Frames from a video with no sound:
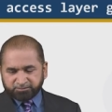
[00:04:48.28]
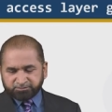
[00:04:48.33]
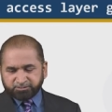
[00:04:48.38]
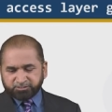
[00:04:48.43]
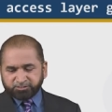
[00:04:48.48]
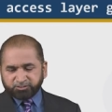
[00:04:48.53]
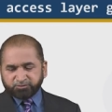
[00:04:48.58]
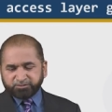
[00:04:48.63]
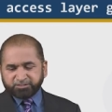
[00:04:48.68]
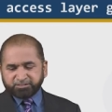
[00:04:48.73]

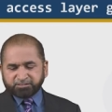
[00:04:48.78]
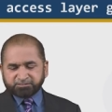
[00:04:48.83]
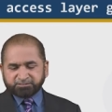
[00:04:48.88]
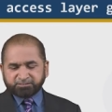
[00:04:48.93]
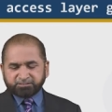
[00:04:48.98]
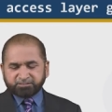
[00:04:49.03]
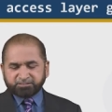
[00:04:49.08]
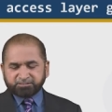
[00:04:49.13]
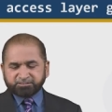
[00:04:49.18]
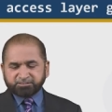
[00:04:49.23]
security
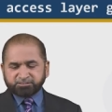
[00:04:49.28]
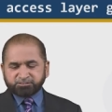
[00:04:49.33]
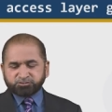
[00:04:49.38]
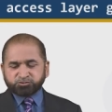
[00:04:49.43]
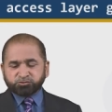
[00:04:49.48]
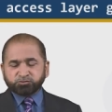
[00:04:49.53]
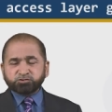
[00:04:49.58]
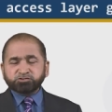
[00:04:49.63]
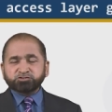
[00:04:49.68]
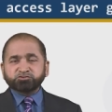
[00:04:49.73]
considerations
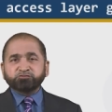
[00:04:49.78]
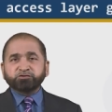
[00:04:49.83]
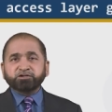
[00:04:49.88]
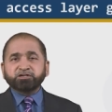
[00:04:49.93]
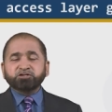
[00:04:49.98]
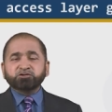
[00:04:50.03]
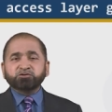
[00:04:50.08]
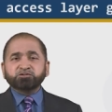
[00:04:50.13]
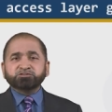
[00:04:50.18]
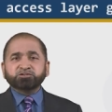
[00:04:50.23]
use
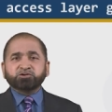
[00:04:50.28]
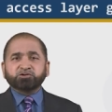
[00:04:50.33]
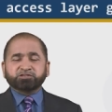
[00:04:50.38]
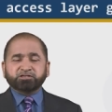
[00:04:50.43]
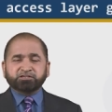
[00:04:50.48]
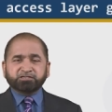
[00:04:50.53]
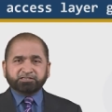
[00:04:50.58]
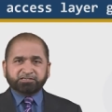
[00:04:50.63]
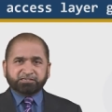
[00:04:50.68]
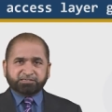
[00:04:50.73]
windows
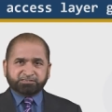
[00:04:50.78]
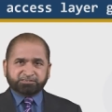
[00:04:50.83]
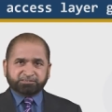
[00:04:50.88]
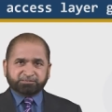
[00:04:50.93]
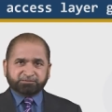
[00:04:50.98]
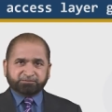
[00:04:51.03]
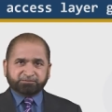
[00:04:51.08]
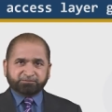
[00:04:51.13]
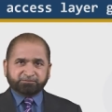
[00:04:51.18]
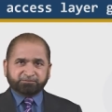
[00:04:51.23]

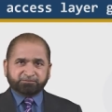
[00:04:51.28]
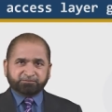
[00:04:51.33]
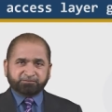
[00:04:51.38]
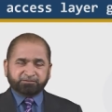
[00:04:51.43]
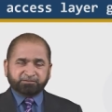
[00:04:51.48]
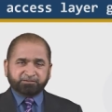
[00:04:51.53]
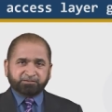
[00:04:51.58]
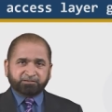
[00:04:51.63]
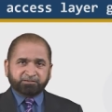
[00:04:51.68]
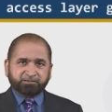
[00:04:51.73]
authentication
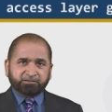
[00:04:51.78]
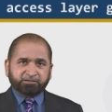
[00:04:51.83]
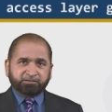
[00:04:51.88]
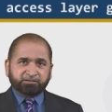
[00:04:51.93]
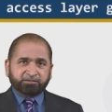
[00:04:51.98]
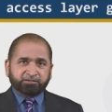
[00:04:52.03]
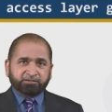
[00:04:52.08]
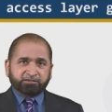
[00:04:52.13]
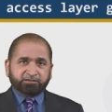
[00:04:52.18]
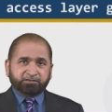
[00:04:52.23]

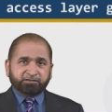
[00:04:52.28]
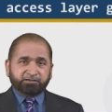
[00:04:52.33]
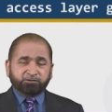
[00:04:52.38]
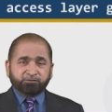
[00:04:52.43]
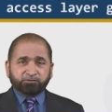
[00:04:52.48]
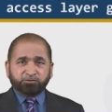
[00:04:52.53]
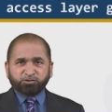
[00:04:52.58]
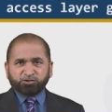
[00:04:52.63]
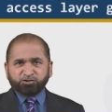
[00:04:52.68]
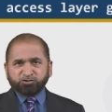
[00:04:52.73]

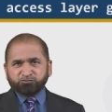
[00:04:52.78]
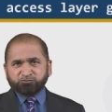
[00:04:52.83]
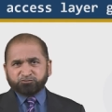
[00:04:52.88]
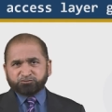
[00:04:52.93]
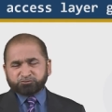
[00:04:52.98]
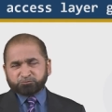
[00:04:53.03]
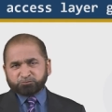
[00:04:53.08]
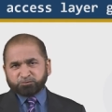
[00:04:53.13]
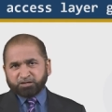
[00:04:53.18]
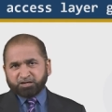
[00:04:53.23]
now a lot of
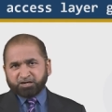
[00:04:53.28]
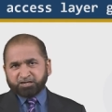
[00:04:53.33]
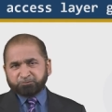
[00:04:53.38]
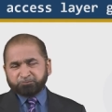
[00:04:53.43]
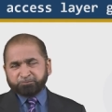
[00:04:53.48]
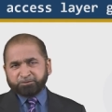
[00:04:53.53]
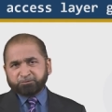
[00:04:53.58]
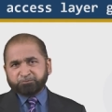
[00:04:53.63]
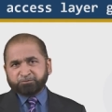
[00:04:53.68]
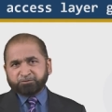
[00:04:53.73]

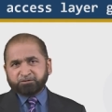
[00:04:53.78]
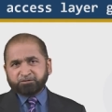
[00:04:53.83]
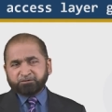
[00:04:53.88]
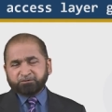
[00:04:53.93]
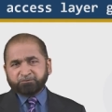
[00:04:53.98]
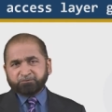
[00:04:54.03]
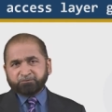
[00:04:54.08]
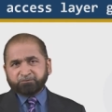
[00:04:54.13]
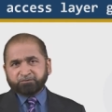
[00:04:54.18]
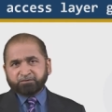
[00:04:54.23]
smart people
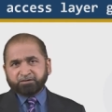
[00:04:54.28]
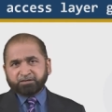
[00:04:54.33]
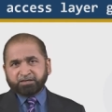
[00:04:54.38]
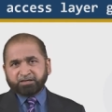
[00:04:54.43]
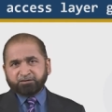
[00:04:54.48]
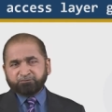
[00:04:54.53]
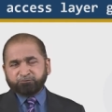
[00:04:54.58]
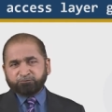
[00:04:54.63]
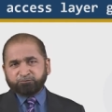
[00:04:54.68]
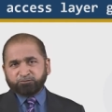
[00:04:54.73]

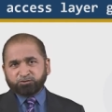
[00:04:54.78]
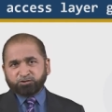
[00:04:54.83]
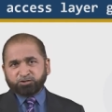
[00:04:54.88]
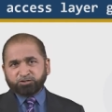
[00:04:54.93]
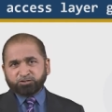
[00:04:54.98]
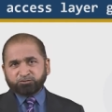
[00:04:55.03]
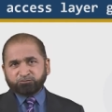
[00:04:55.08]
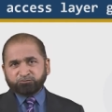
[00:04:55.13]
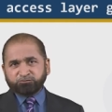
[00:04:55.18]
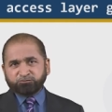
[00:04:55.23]
have a
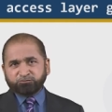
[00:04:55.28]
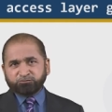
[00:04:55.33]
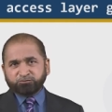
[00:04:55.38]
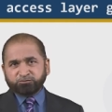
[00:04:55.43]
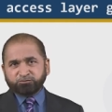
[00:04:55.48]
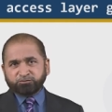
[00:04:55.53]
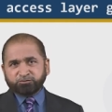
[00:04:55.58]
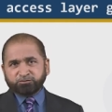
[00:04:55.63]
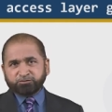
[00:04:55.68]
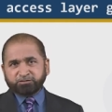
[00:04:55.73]
lot of
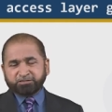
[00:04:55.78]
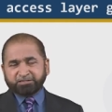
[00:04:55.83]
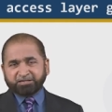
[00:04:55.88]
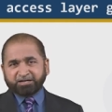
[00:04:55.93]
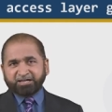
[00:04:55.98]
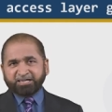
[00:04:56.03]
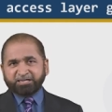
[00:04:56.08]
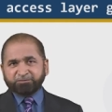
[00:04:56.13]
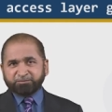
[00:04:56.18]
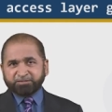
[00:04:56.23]

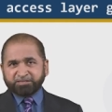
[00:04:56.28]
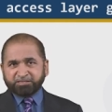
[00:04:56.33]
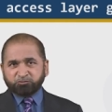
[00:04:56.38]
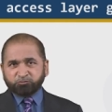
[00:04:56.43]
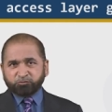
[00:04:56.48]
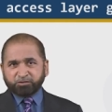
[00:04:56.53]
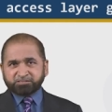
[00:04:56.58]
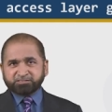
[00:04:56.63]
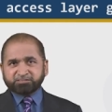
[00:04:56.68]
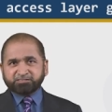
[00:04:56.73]
time
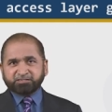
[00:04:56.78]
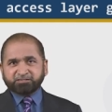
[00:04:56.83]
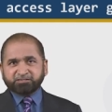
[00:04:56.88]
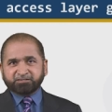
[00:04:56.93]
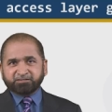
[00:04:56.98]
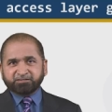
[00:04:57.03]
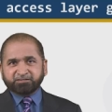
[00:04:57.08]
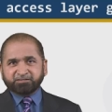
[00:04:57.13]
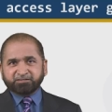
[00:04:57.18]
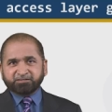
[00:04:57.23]
invested
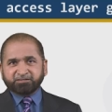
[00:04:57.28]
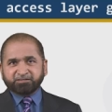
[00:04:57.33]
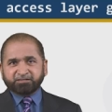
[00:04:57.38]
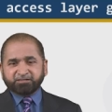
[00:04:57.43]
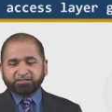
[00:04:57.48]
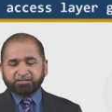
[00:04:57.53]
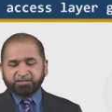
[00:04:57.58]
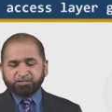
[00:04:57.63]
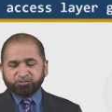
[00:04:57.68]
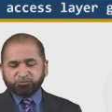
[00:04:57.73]

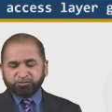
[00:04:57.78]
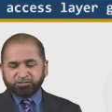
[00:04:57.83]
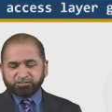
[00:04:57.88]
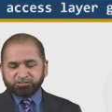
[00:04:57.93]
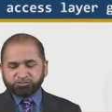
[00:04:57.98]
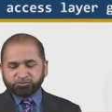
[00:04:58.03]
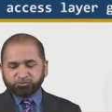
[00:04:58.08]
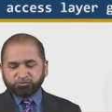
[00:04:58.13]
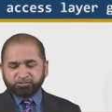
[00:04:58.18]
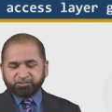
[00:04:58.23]
into
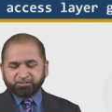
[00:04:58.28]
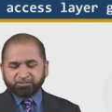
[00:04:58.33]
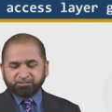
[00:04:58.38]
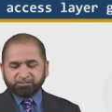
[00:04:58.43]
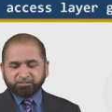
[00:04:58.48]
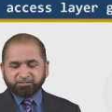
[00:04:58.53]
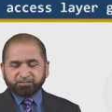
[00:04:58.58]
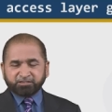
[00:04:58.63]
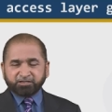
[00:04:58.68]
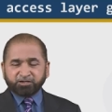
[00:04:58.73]

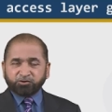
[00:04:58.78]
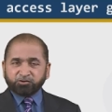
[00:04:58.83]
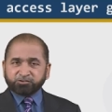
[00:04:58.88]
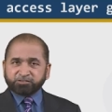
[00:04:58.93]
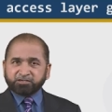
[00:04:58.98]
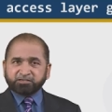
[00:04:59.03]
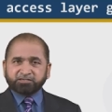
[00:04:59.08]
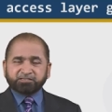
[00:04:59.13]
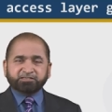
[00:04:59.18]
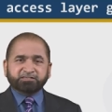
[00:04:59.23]
ensuring
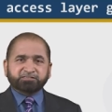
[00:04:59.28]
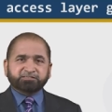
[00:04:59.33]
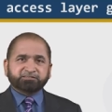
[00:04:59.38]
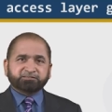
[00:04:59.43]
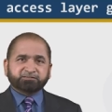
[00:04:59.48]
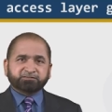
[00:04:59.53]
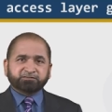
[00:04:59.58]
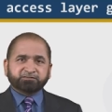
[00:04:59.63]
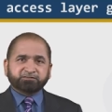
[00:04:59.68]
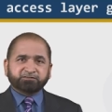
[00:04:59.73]

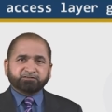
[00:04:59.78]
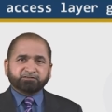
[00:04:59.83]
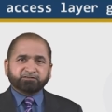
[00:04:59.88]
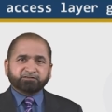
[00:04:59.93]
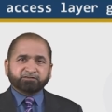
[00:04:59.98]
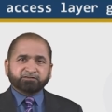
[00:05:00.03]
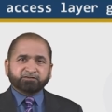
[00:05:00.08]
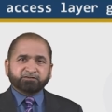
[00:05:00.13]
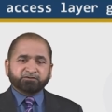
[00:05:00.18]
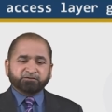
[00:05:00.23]
authentication
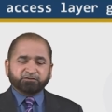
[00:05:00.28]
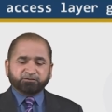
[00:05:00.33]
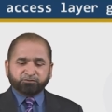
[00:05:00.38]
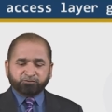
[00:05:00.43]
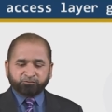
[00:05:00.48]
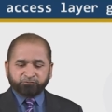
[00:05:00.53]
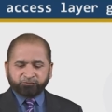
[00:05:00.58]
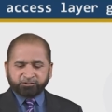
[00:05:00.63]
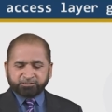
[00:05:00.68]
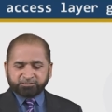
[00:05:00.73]

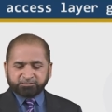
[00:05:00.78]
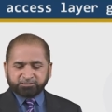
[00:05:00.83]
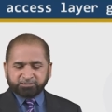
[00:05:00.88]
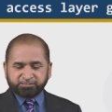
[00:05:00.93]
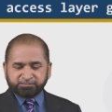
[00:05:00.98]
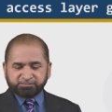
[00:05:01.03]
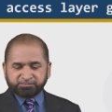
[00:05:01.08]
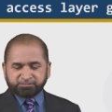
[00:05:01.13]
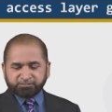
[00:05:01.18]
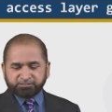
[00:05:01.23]
which
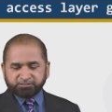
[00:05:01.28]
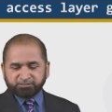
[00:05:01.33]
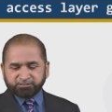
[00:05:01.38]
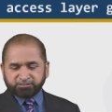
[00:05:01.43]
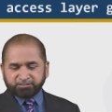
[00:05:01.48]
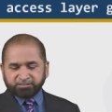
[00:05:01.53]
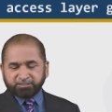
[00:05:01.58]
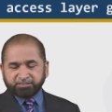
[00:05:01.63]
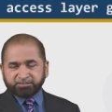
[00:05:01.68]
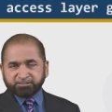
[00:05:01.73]
is
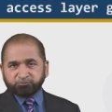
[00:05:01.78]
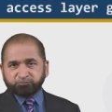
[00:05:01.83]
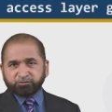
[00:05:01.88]
in the